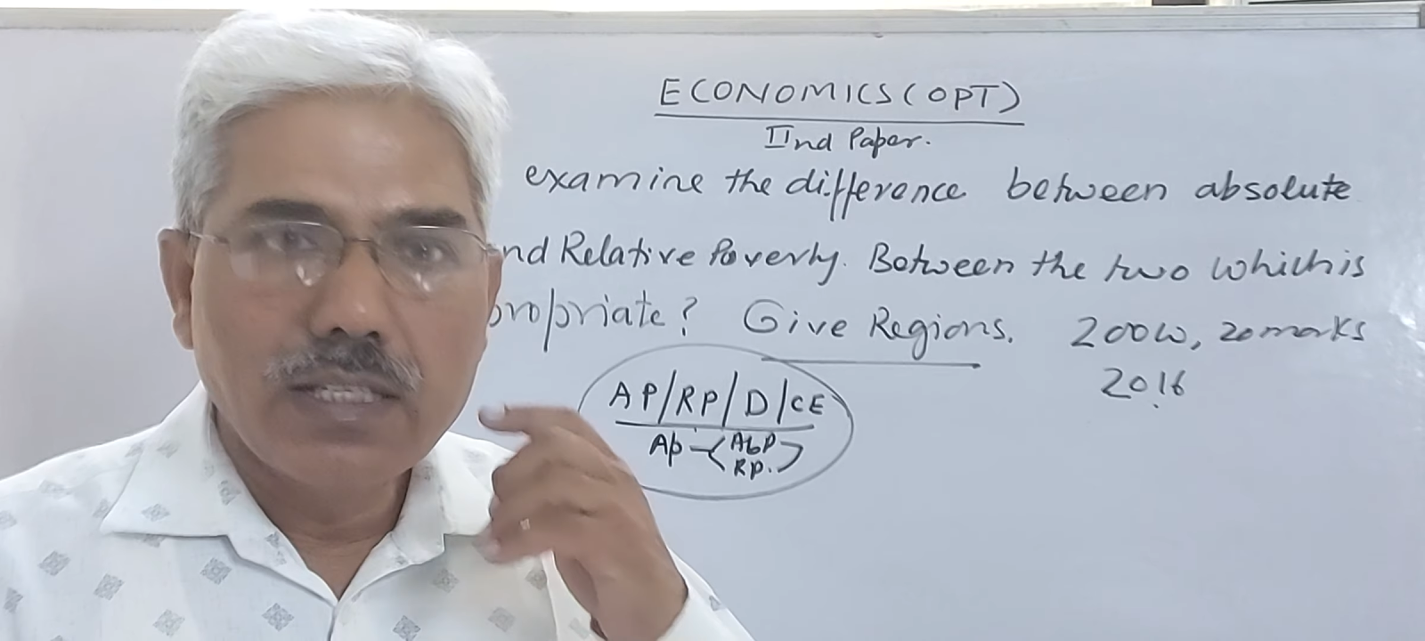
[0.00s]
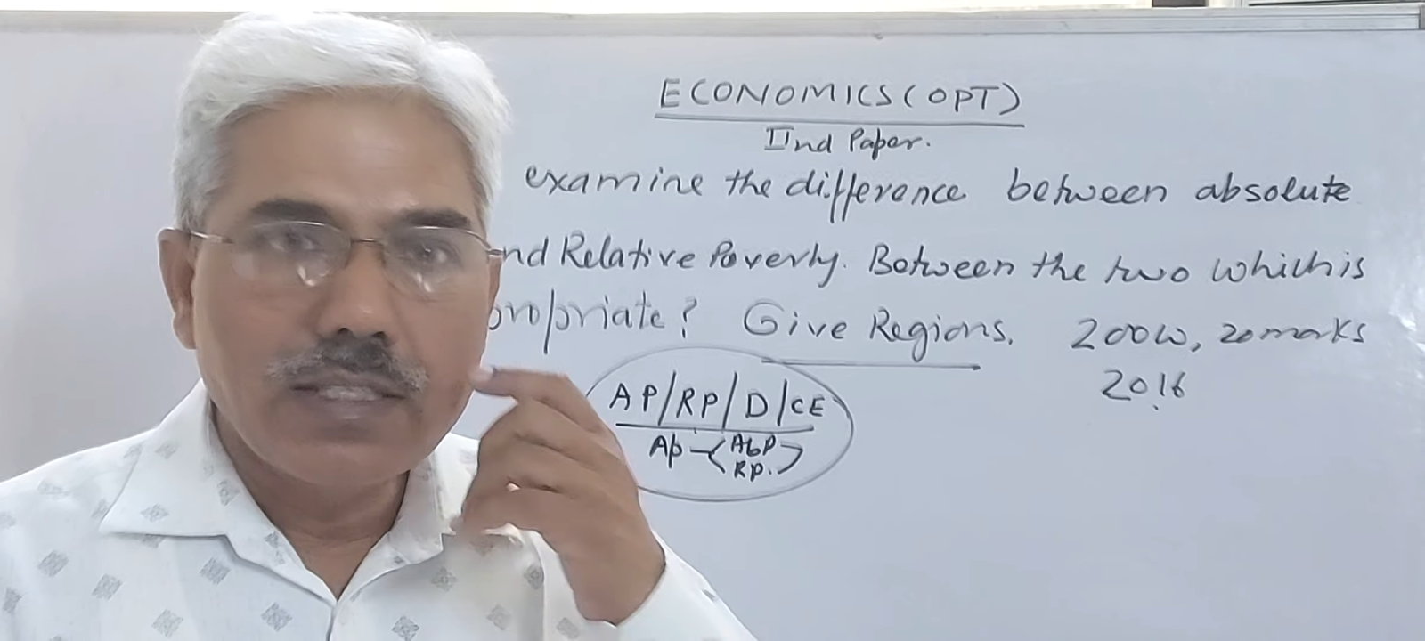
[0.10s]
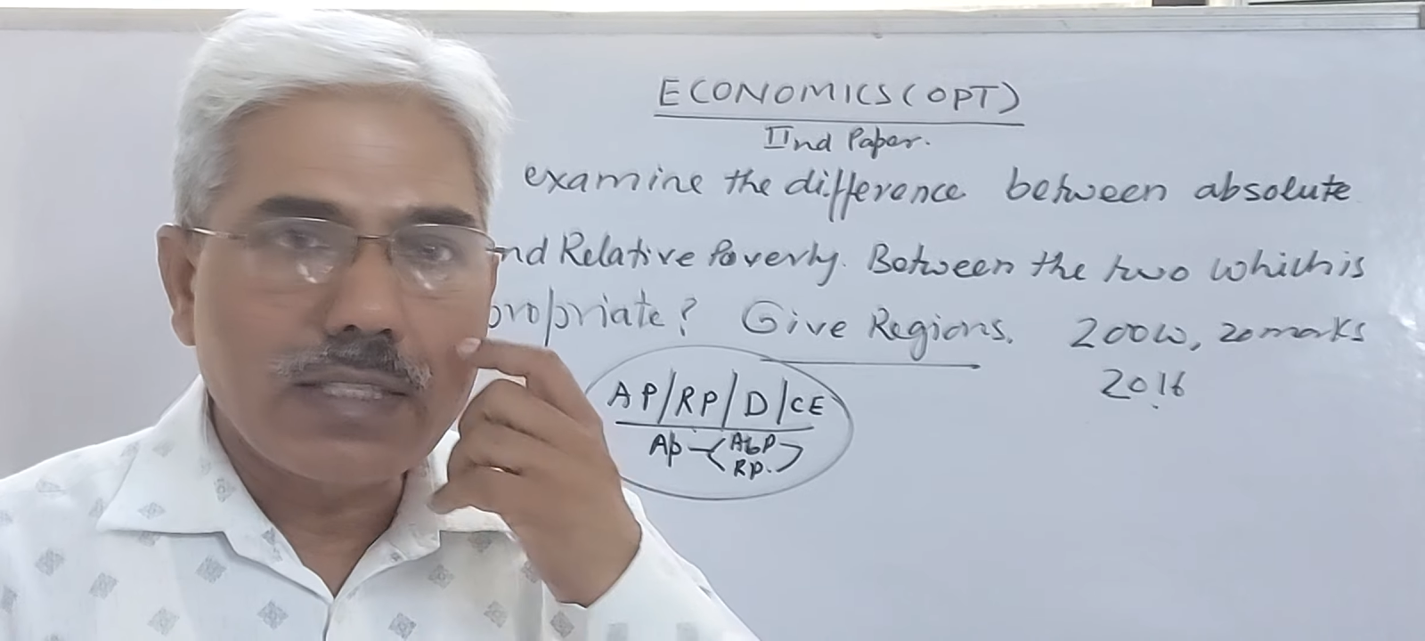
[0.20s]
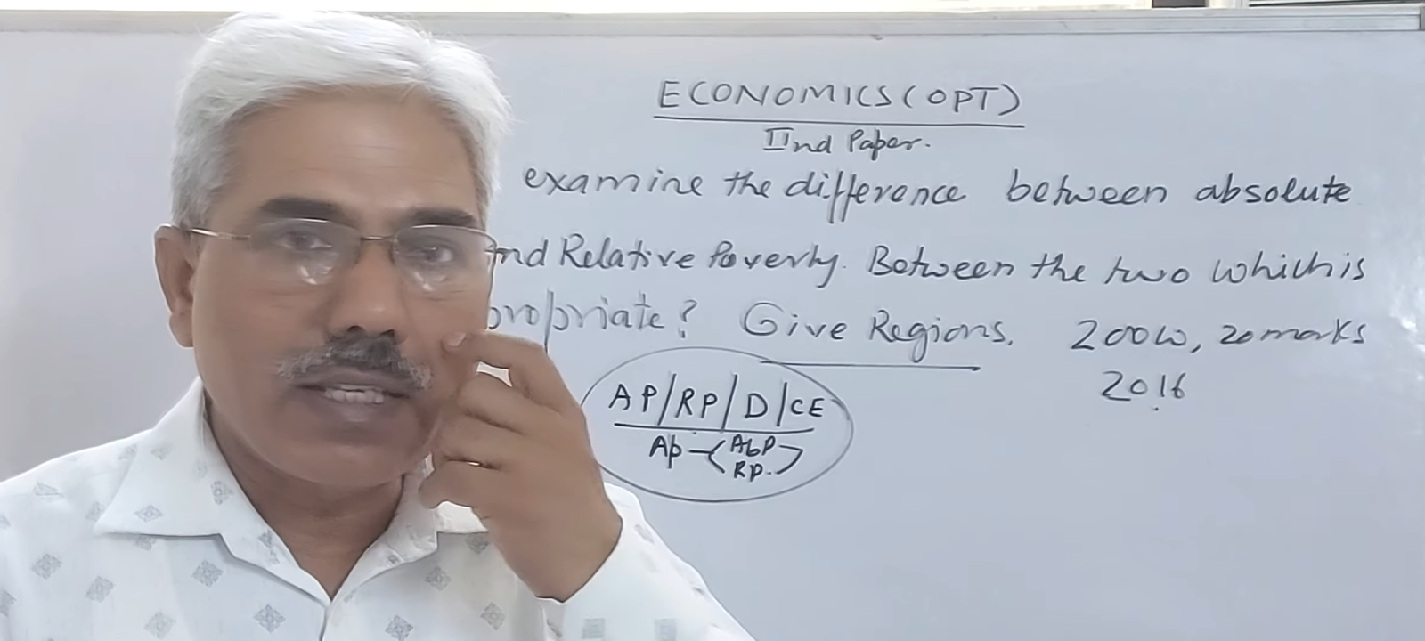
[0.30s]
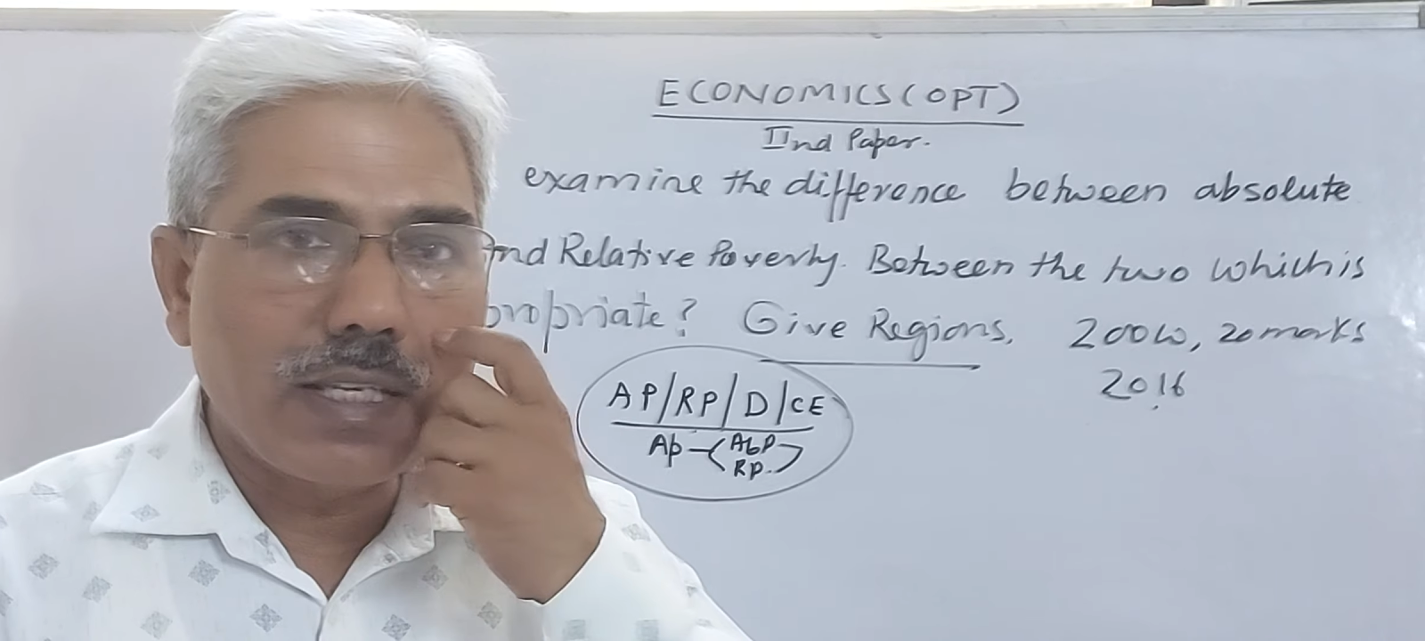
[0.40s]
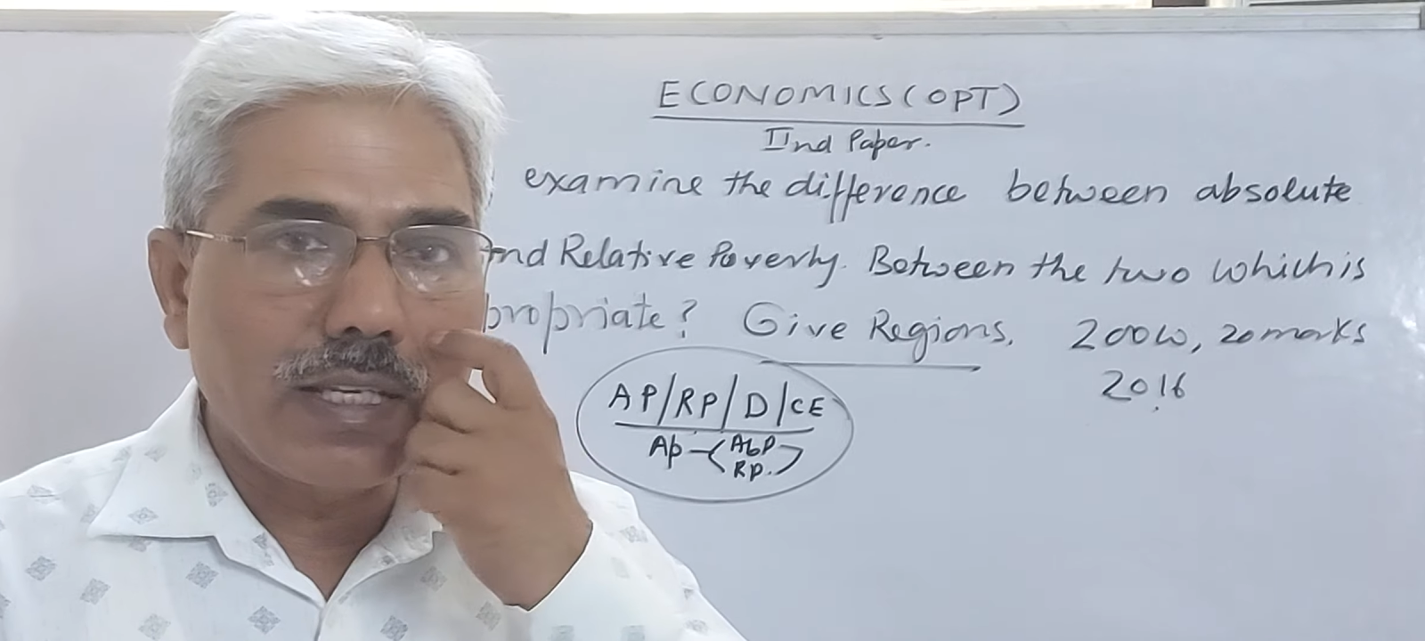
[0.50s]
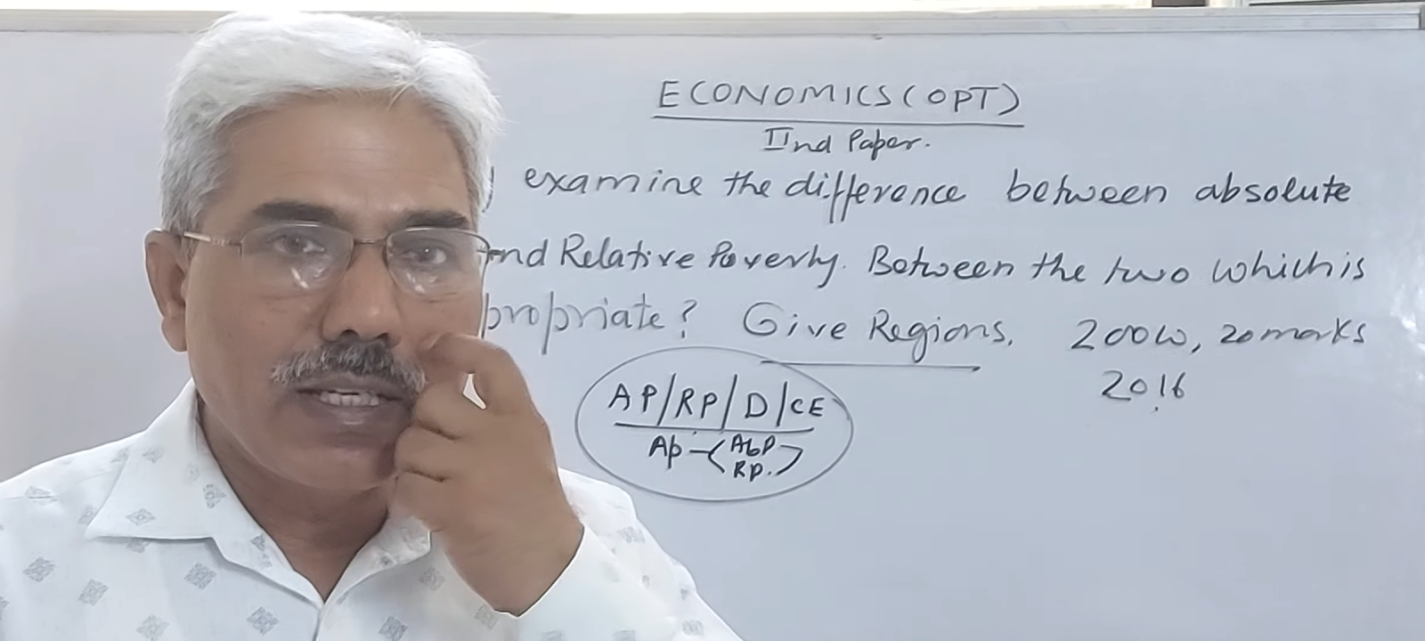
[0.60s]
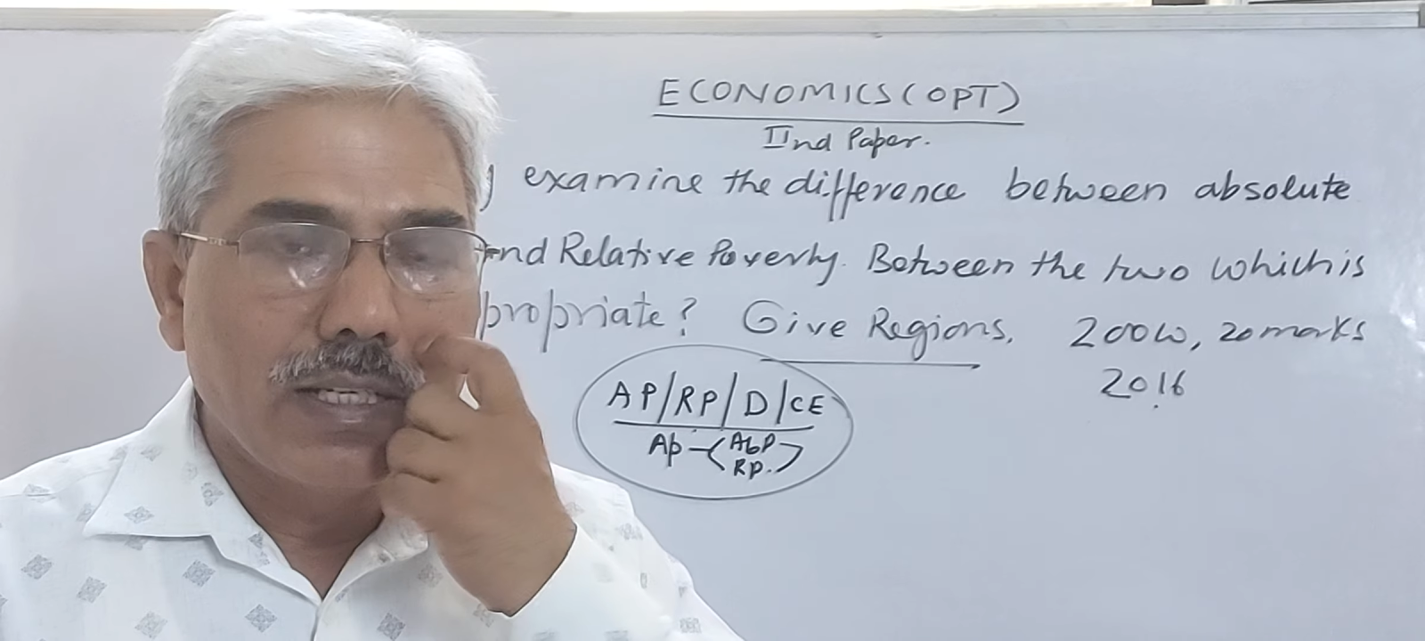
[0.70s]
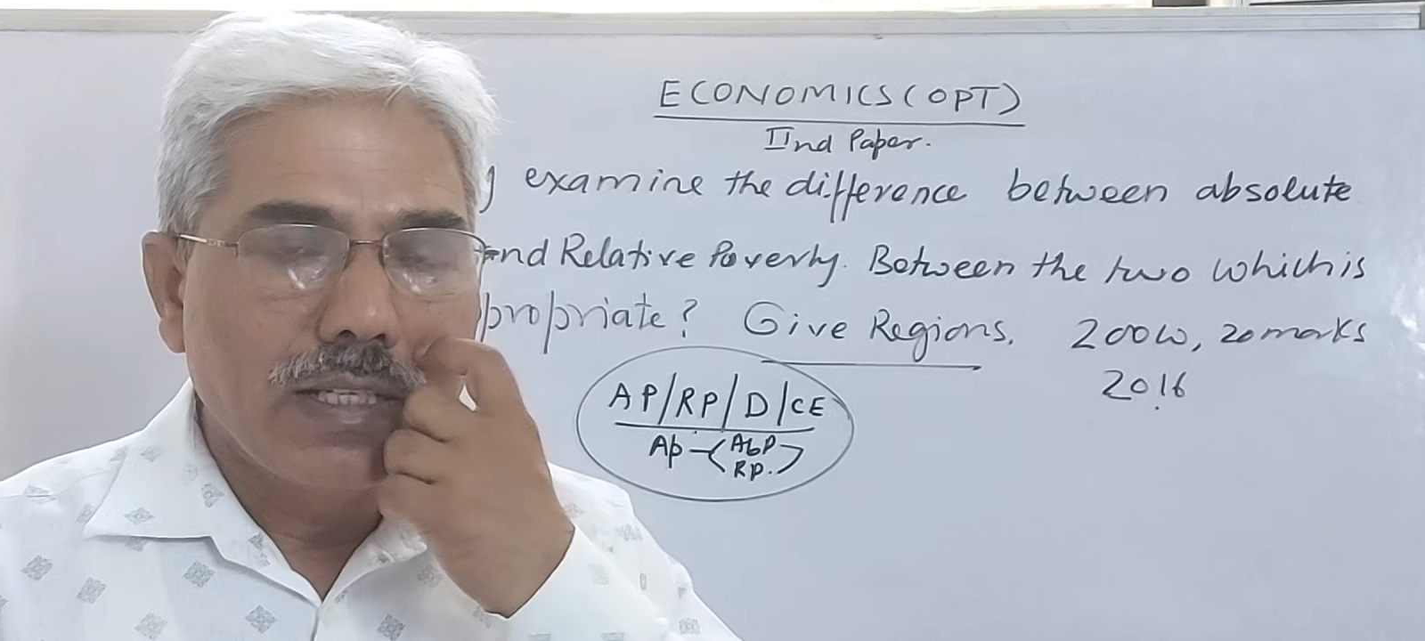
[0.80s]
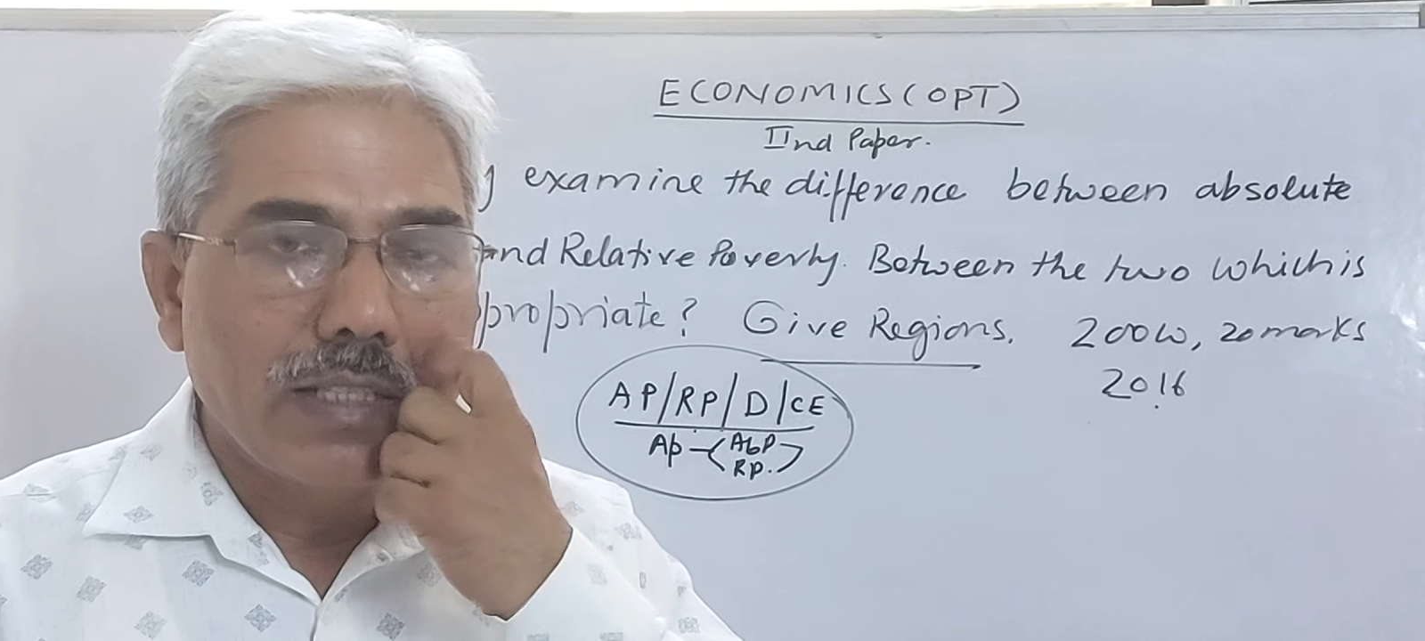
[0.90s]

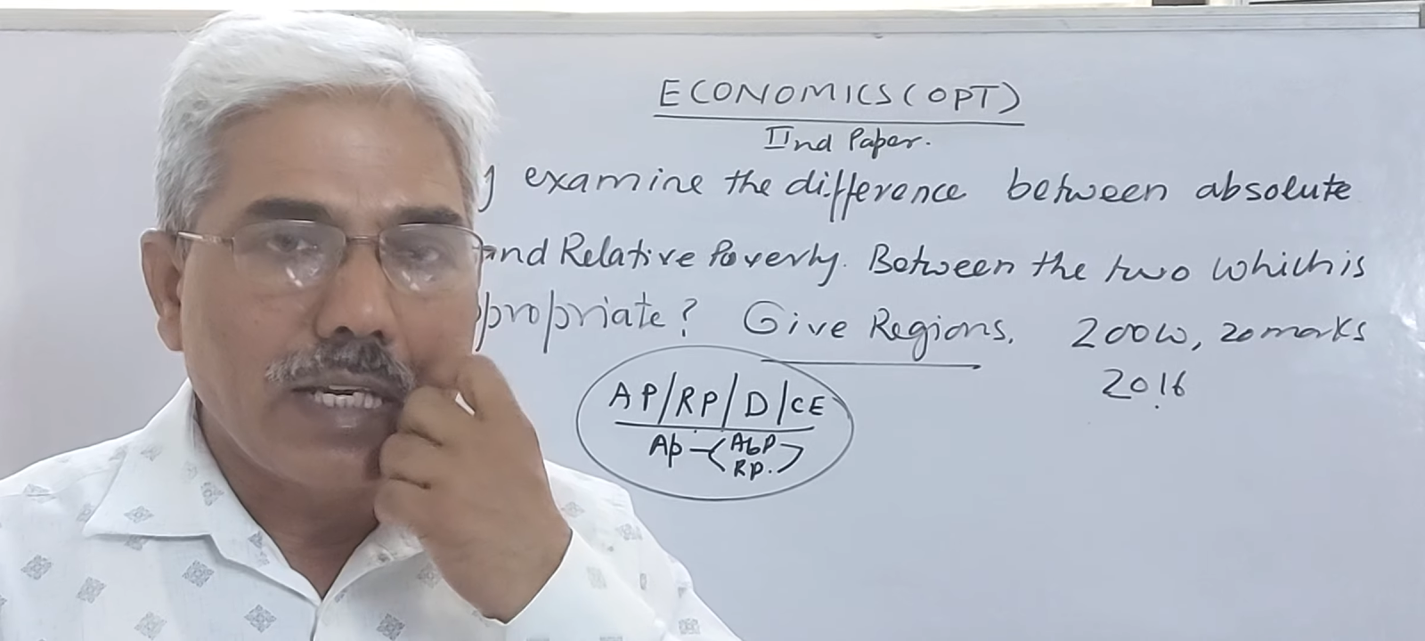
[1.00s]
say